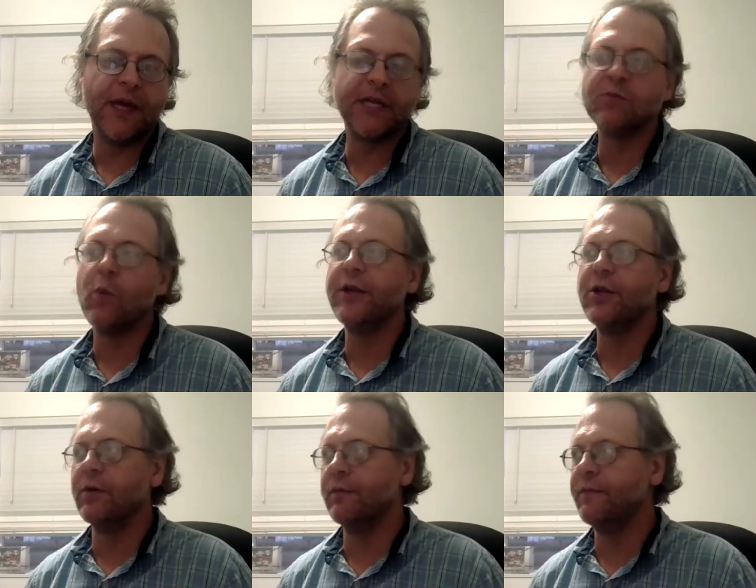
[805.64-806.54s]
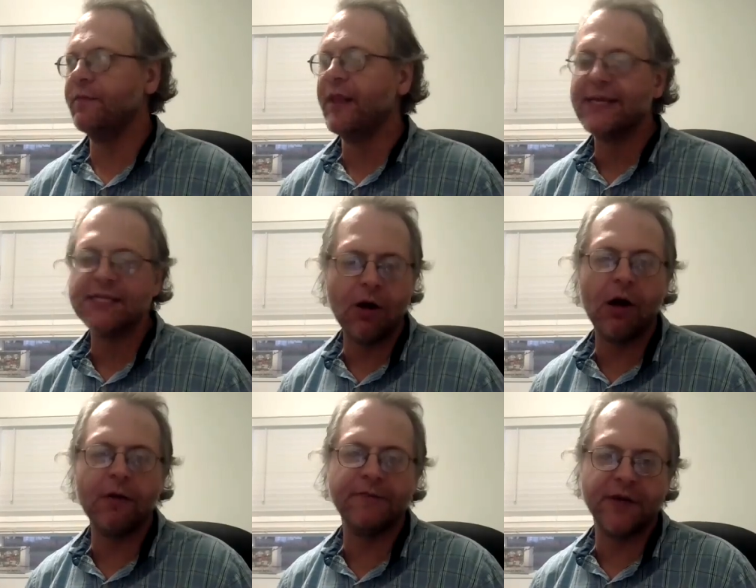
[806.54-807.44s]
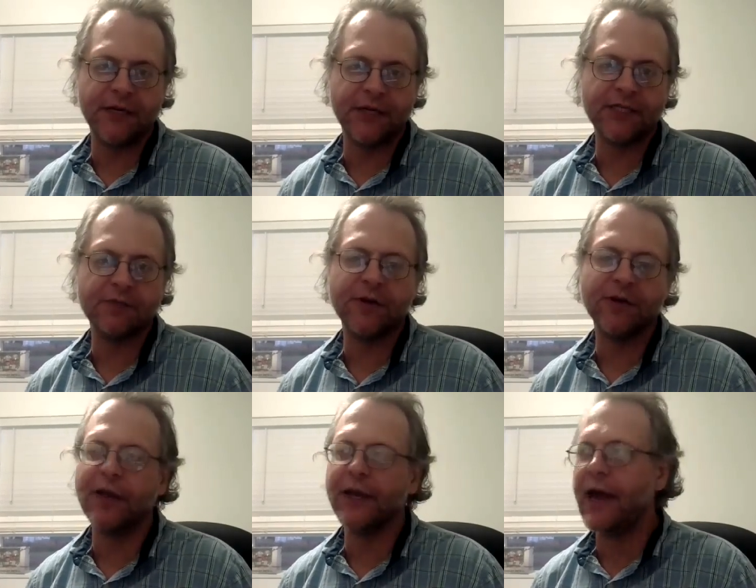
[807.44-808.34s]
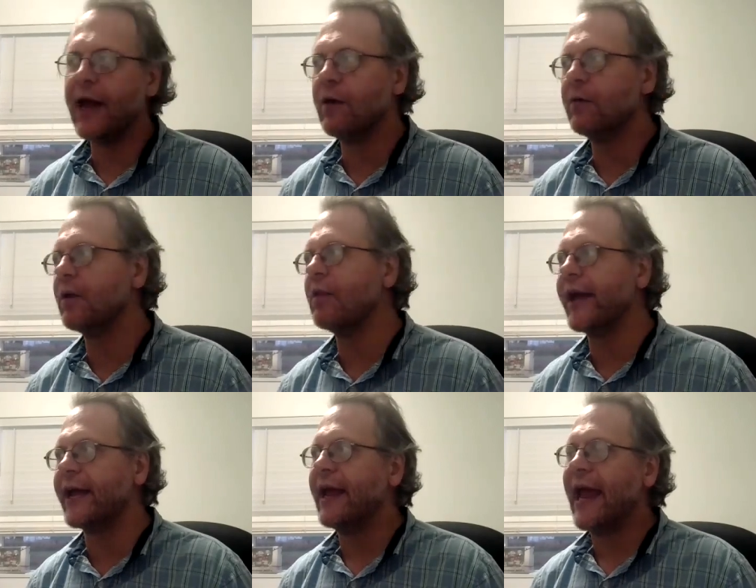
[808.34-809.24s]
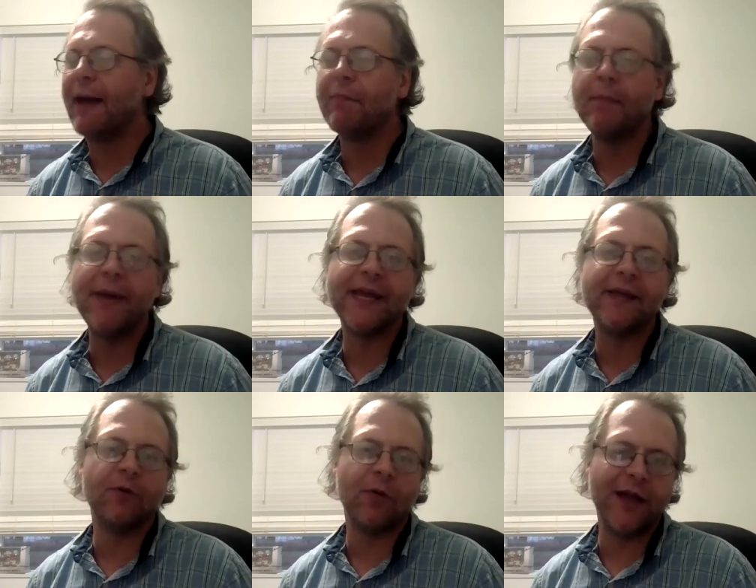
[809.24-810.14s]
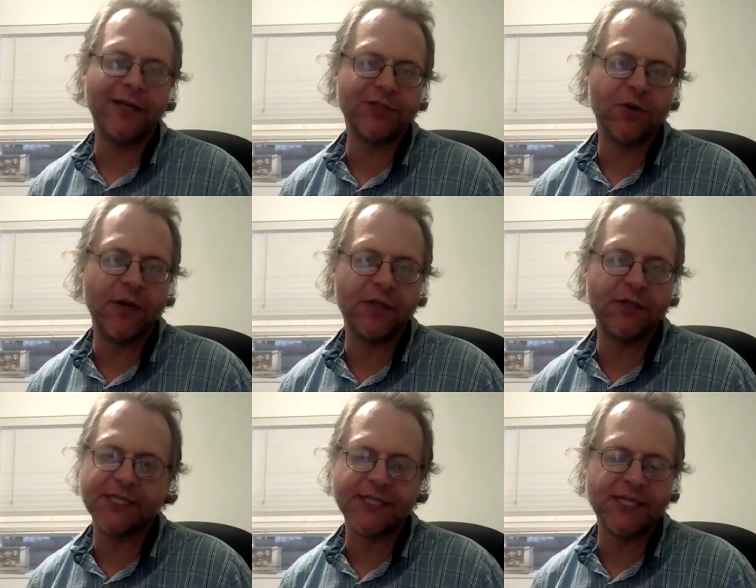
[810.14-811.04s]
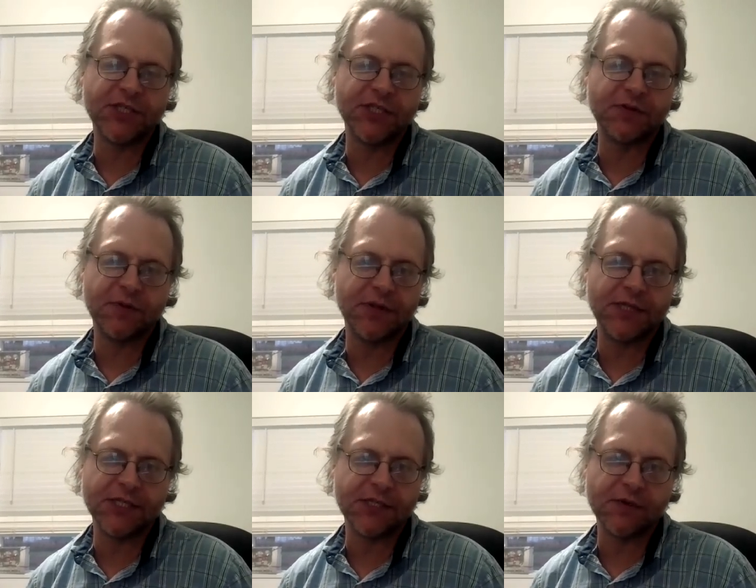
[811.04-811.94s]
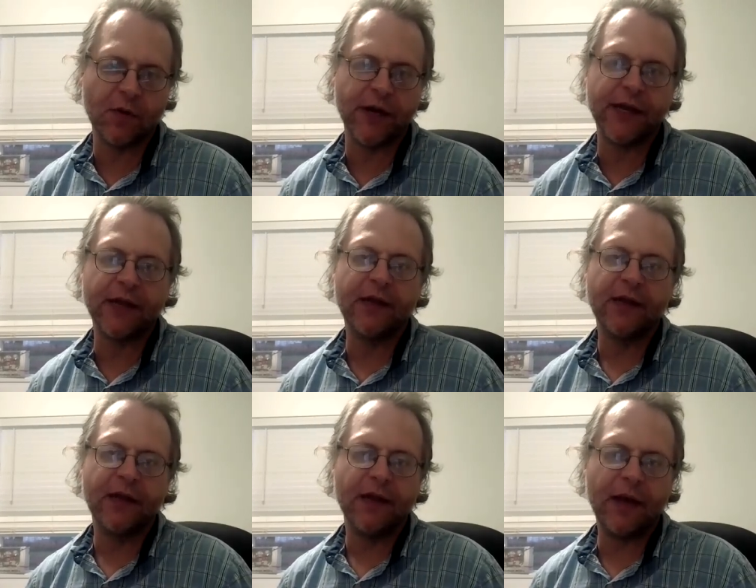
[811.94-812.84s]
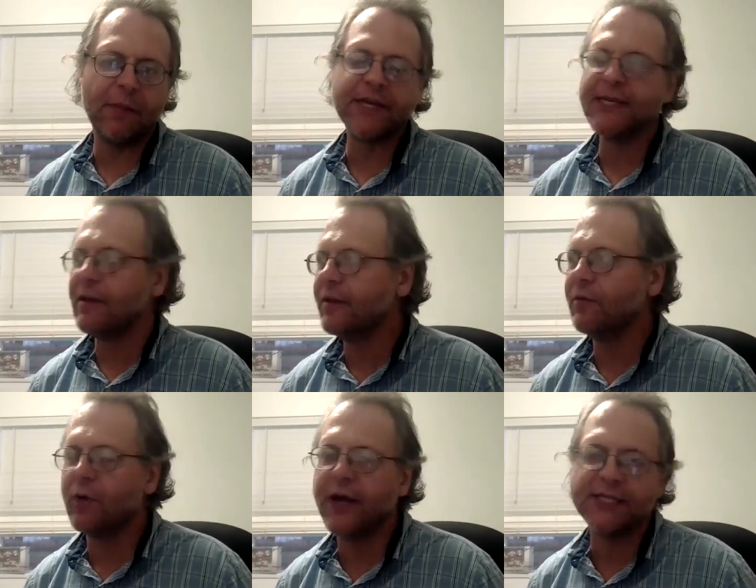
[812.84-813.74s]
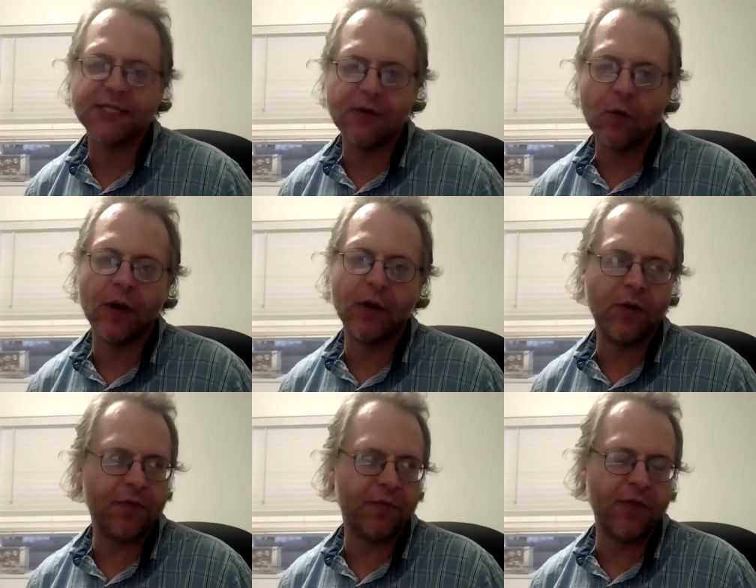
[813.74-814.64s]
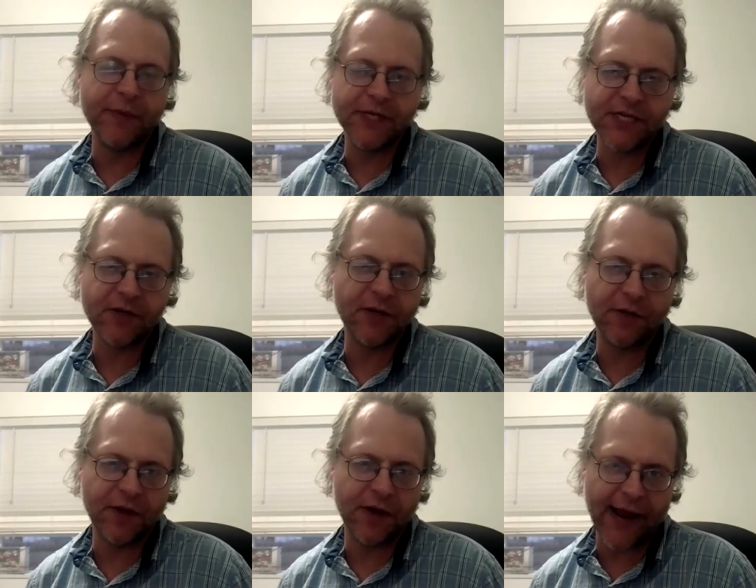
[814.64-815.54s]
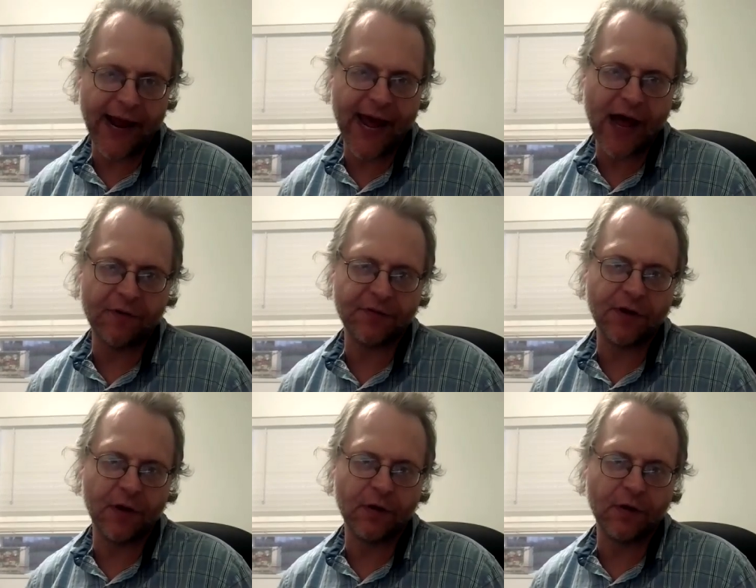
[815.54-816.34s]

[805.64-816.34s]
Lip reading: It's when you're less confident. It's when you're like, I don't know, like, am I making the right choice decisions with this story? Am I telling the right story with the material that I have?